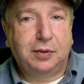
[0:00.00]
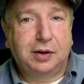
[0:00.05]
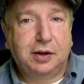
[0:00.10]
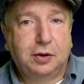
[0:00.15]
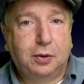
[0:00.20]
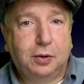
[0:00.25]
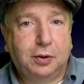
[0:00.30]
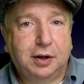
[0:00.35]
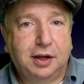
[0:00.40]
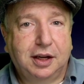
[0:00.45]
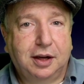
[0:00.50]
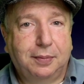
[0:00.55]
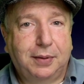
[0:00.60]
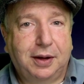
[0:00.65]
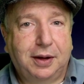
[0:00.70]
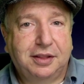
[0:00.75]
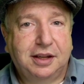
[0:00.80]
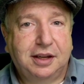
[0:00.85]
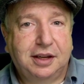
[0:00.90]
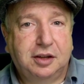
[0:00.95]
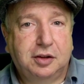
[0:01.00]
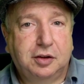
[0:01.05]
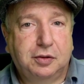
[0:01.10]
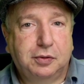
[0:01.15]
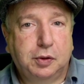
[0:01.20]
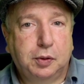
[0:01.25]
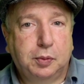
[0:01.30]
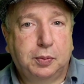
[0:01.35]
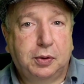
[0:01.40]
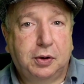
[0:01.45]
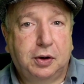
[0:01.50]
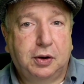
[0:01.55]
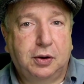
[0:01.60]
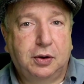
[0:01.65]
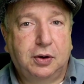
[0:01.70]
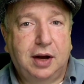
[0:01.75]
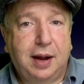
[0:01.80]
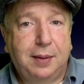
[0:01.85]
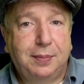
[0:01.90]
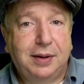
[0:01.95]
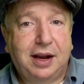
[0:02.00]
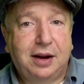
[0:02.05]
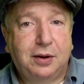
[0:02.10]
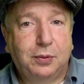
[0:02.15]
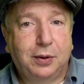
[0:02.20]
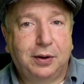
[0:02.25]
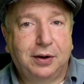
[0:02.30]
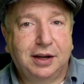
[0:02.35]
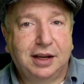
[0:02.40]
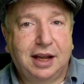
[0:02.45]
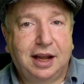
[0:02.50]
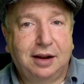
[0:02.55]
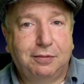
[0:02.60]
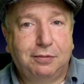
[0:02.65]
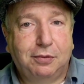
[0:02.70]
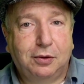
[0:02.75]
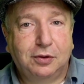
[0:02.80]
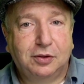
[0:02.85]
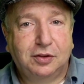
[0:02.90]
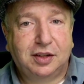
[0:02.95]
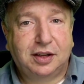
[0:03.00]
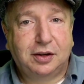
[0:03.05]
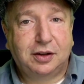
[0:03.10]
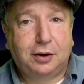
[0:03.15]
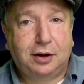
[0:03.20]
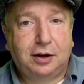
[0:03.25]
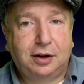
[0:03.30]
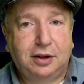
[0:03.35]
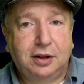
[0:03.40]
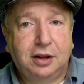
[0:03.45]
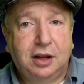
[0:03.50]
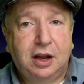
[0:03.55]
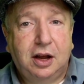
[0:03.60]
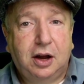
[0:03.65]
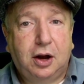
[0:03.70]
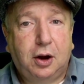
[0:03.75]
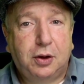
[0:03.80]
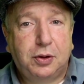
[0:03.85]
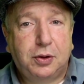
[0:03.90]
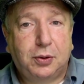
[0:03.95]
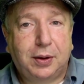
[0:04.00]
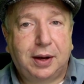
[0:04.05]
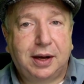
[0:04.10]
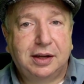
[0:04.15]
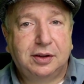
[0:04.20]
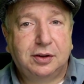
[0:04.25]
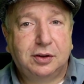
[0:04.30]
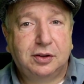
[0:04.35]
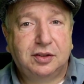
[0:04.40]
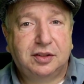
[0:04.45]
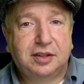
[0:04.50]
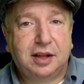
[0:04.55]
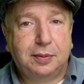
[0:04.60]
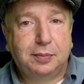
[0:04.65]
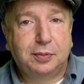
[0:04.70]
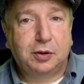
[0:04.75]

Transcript: recording about the Interview Pro, I'm not wearing headphones at all, although I use them